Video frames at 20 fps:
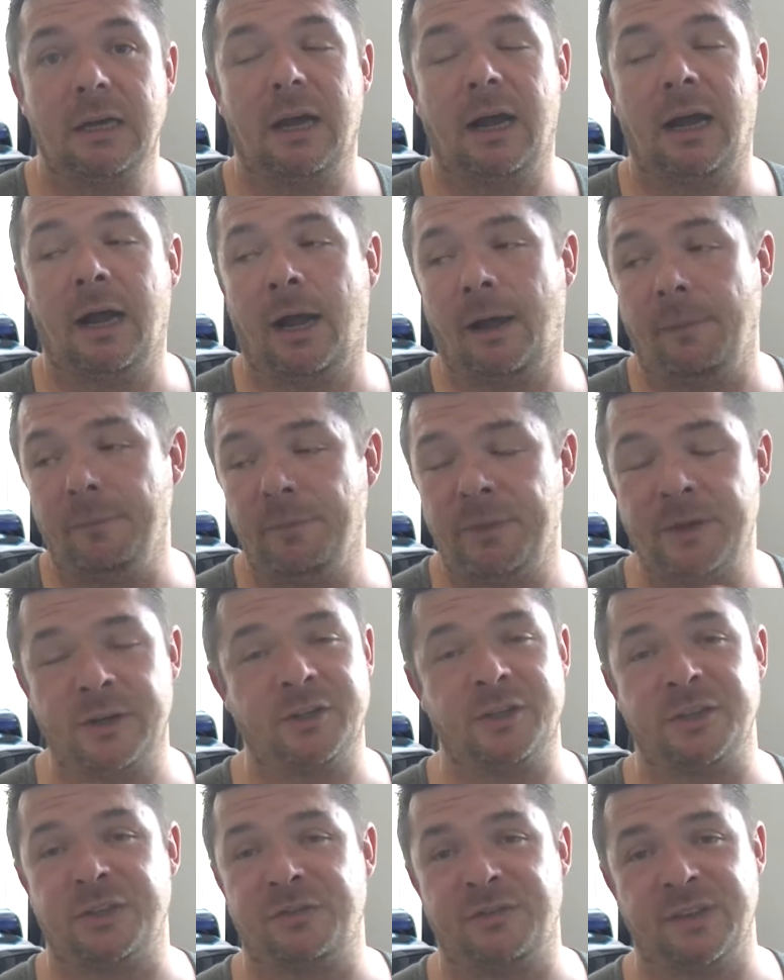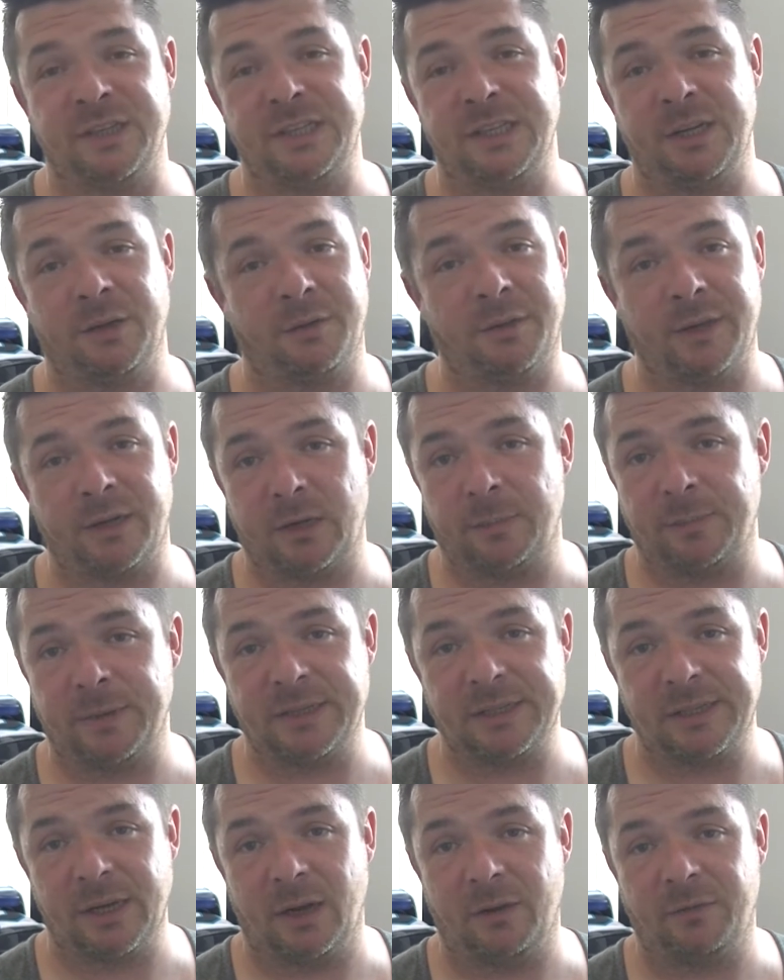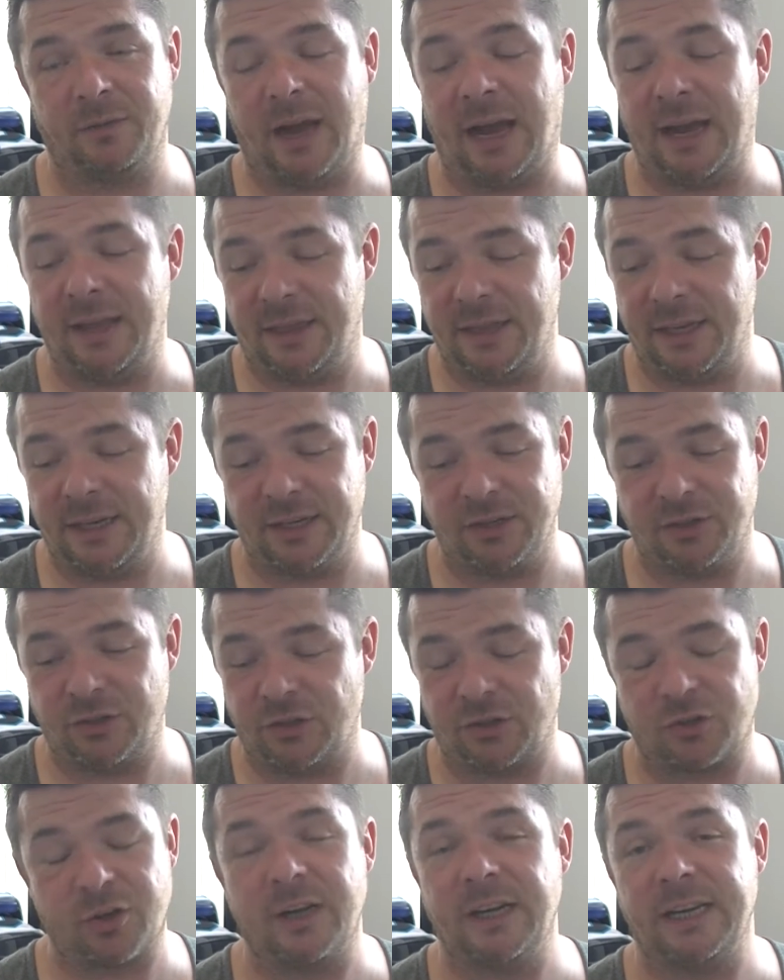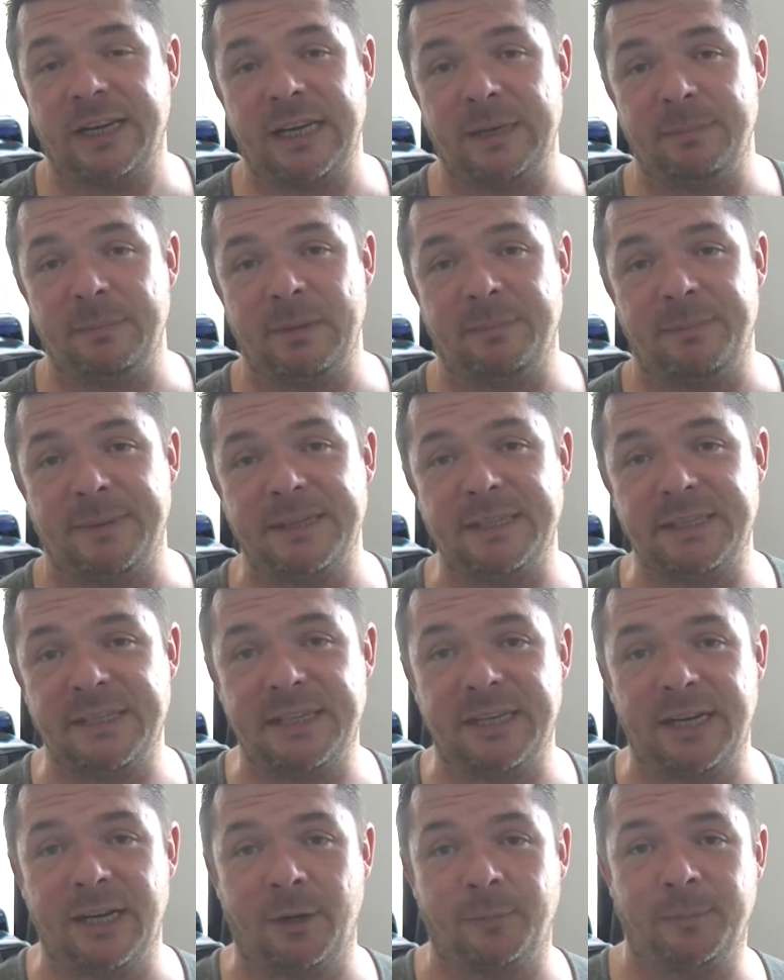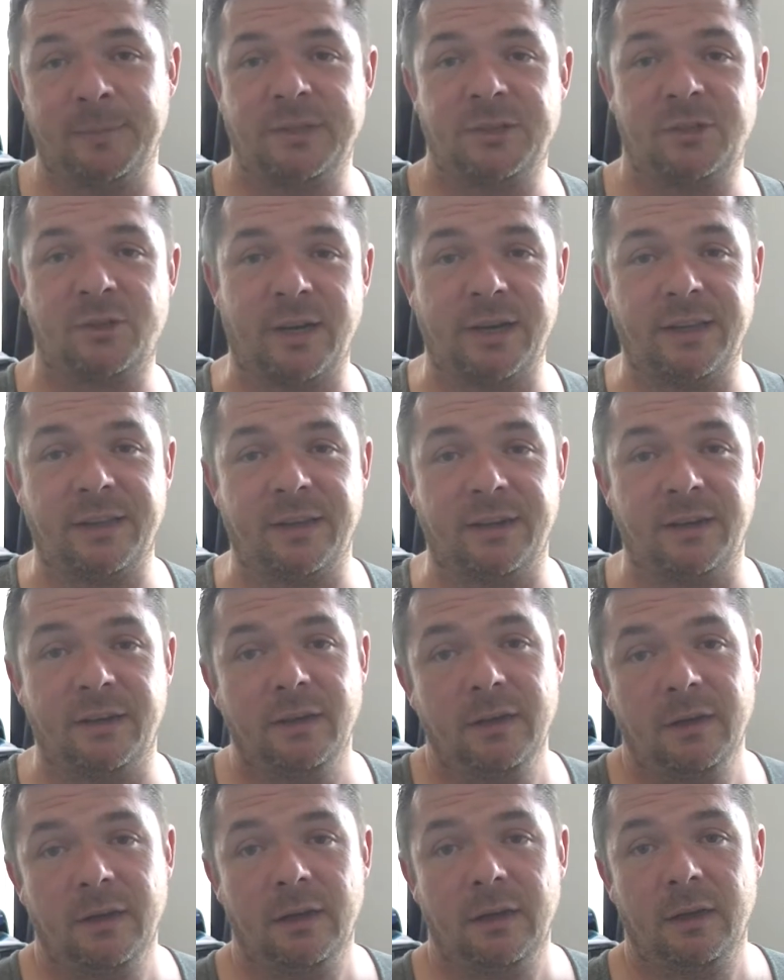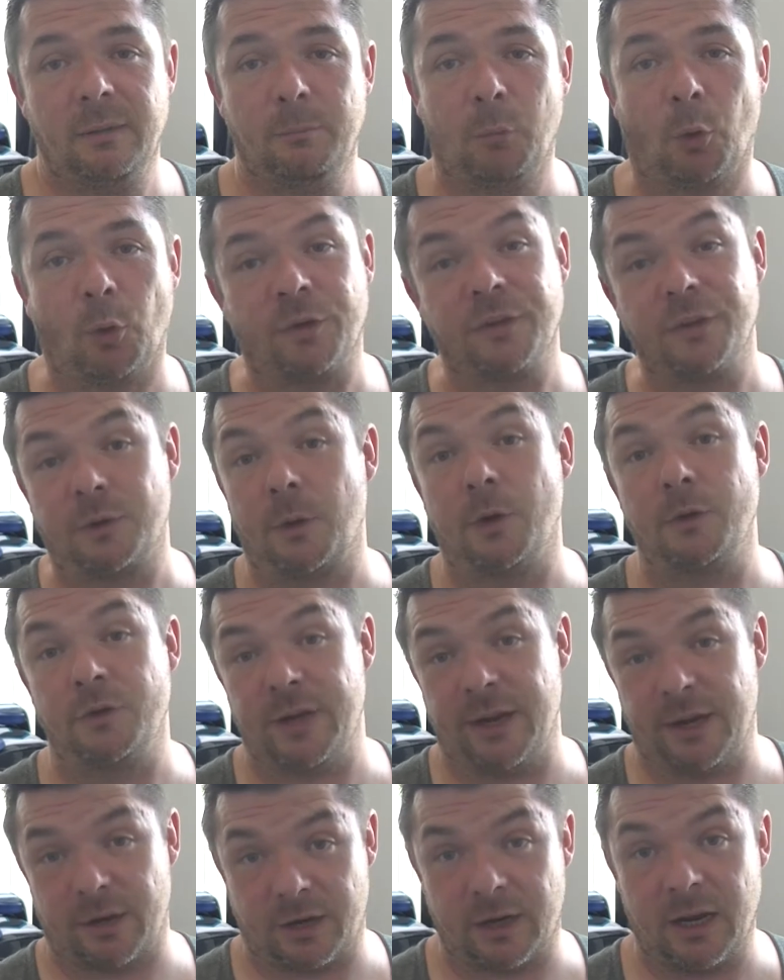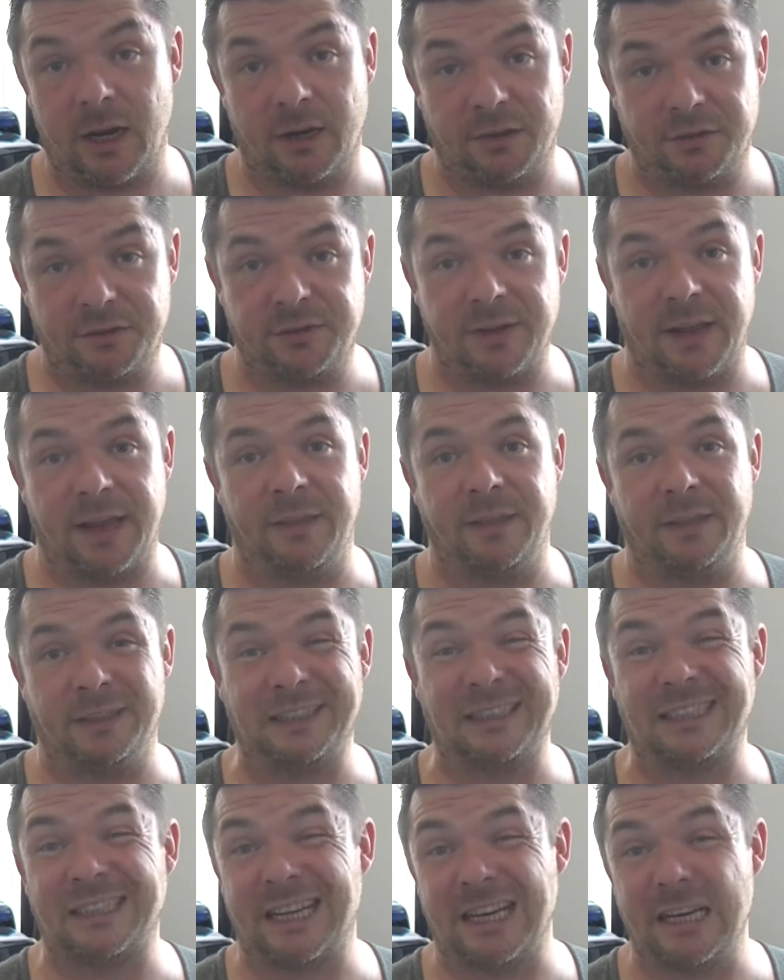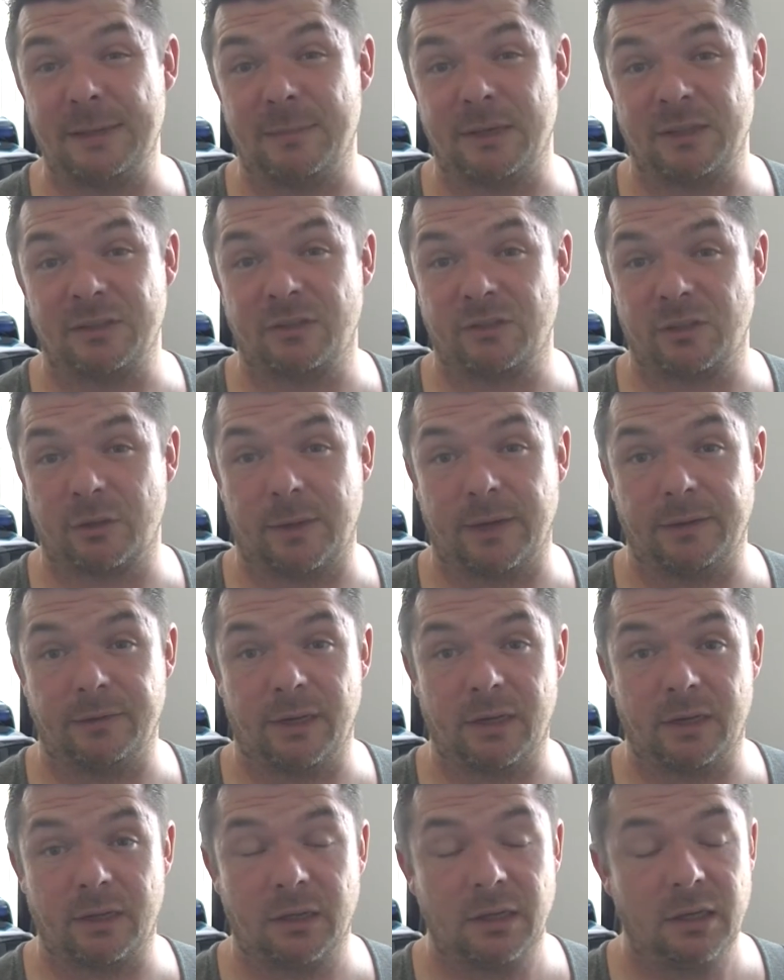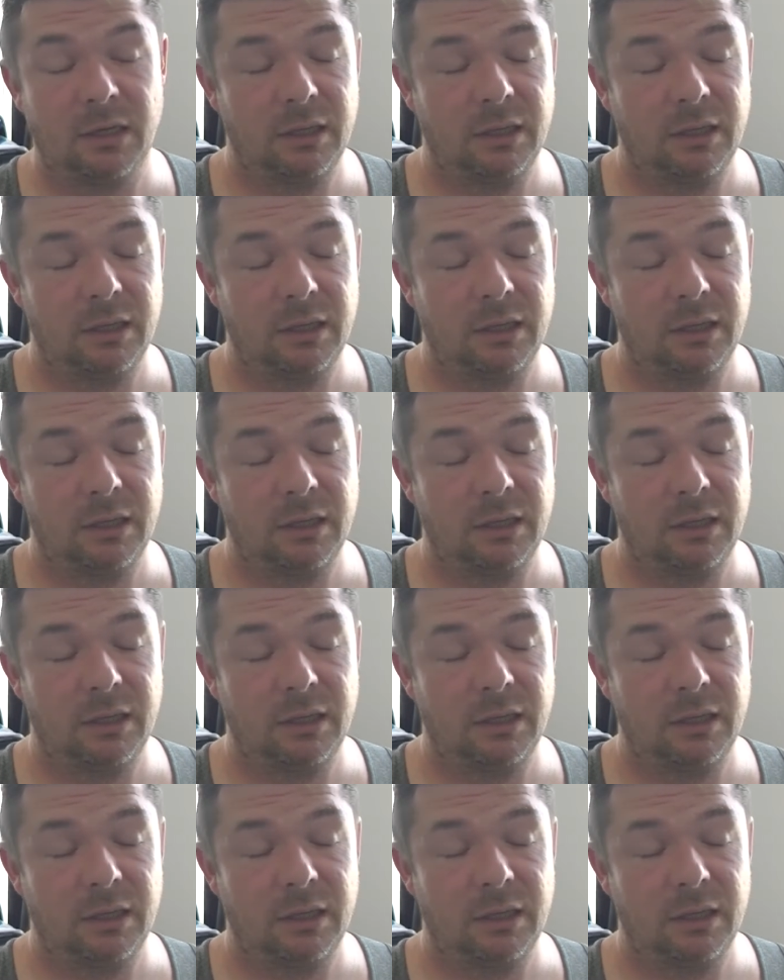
Uh, they're just physiotherapy stuff. I think he's just trying to keep me busy and help me strengthen more of the rotator cuff and the little tiny muscles around there.